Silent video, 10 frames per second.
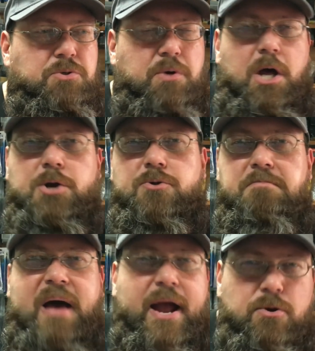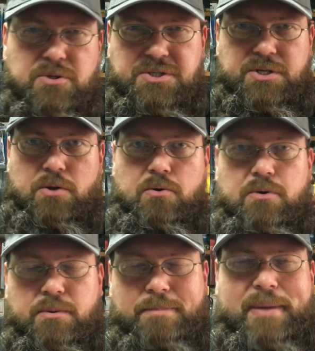under the
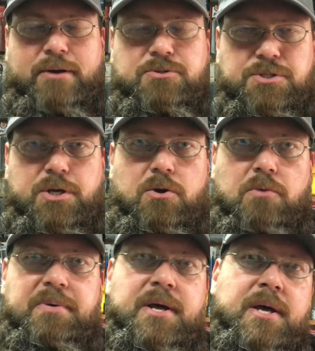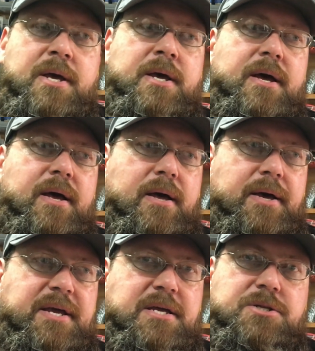microscope
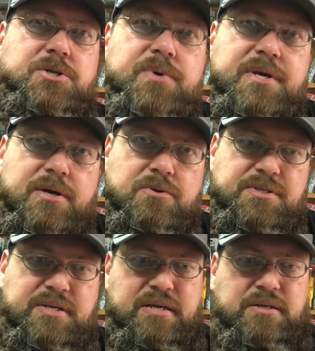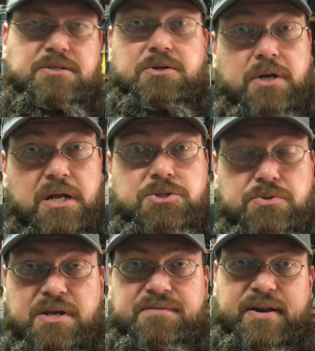in doing those things, unless you
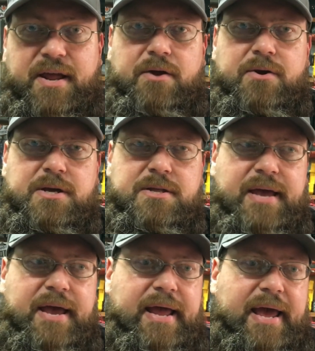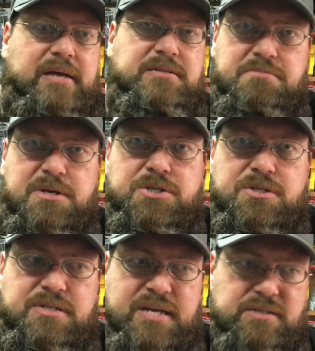live in an area that has
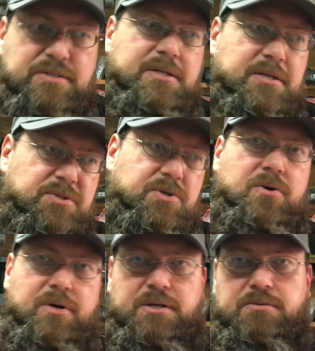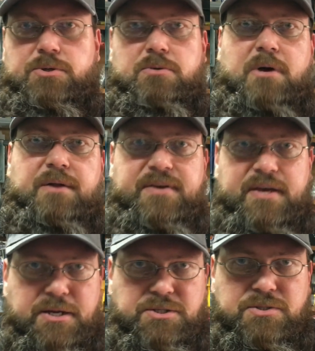emissions testing, and then certainly certain
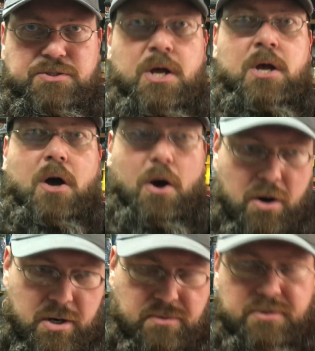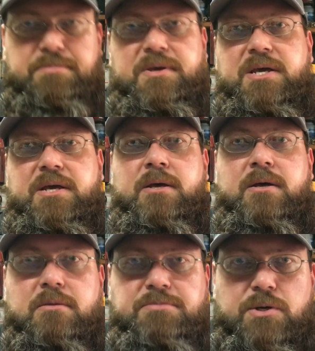modifications are going to be
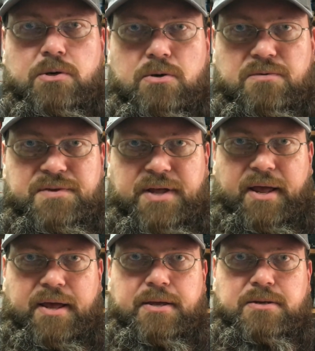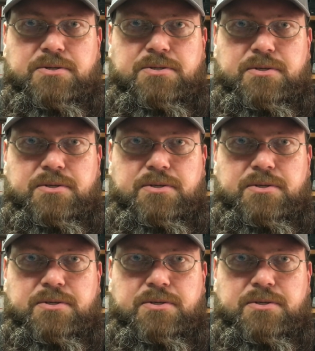observed and